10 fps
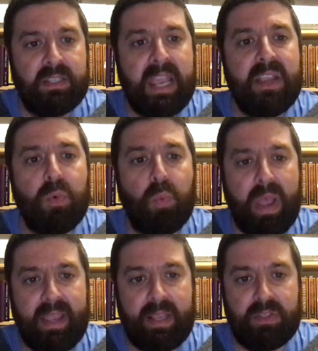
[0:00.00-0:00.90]
take
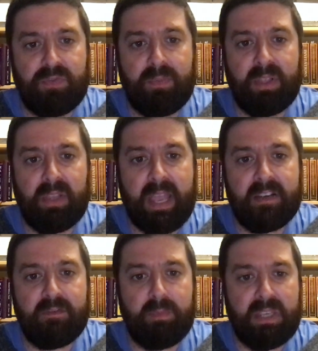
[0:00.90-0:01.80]
wagons from the
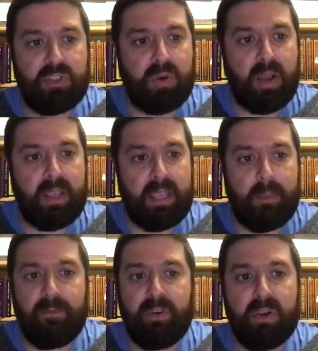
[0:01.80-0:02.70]
land of
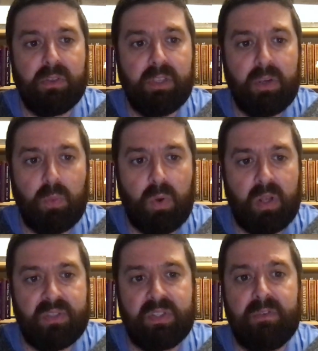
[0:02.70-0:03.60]
Mitsrayim for your little
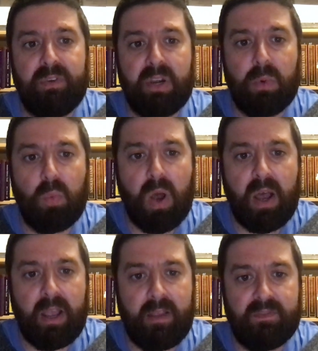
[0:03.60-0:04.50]
ones and for your
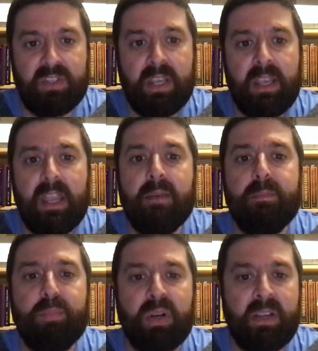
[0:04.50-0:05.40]
wives,
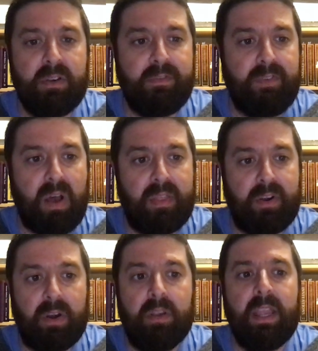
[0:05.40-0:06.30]
and bring your
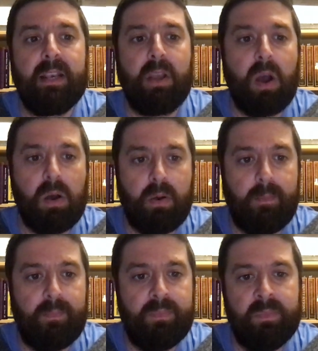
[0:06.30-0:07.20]
father, and
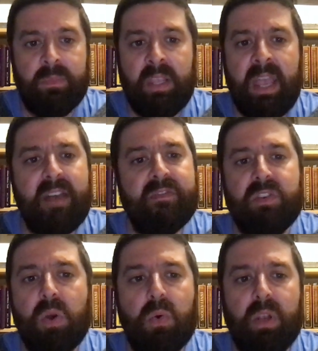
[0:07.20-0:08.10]
come. Have
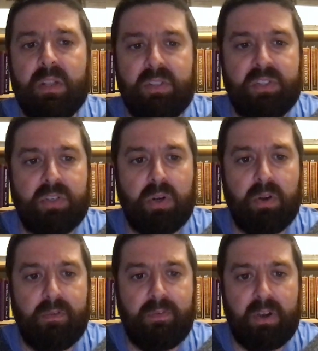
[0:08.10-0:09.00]
no
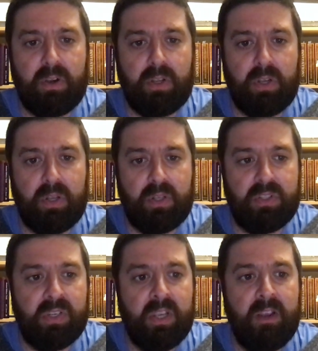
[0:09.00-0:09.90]
concern for your
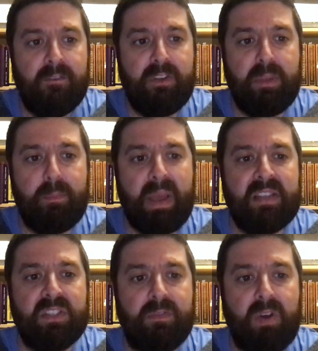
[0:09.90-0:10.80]
goods, for the
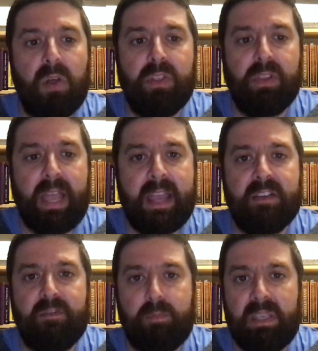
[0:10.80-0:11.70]
best of all the
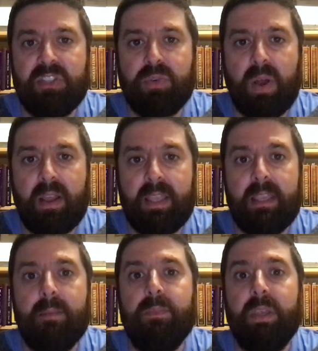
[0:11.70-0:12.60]
land of
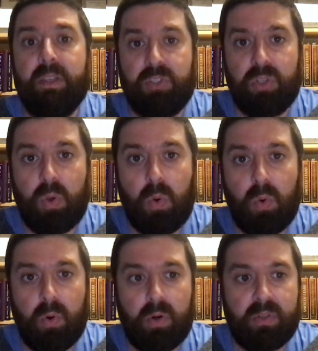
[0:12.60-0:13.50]
Mitsrayim is
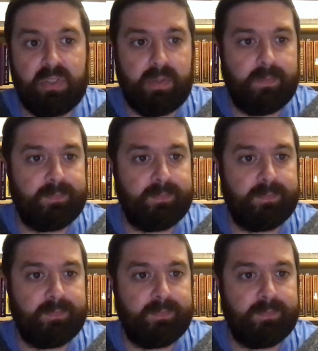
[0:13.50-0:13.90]
yours.'"